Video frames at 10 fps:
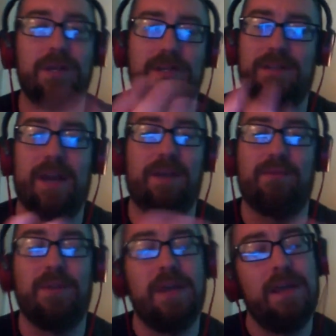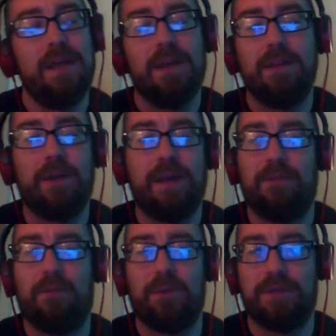They're really just kind of
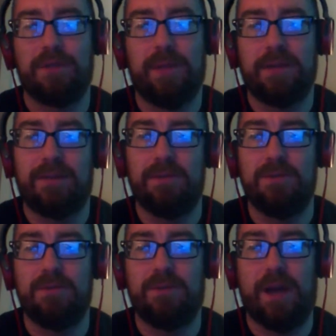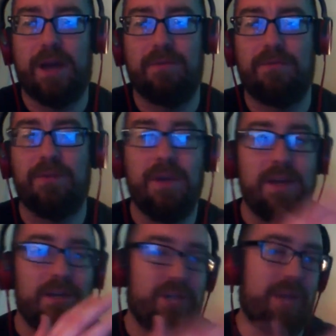looking for something to kind of
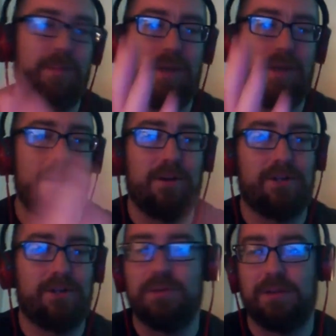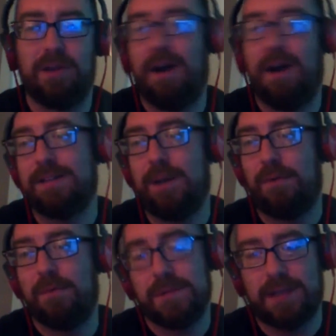champion their chosen cause,
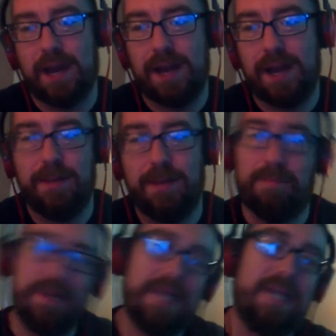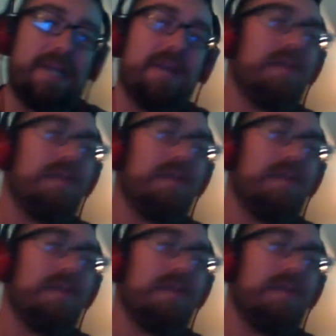however misguided it may be.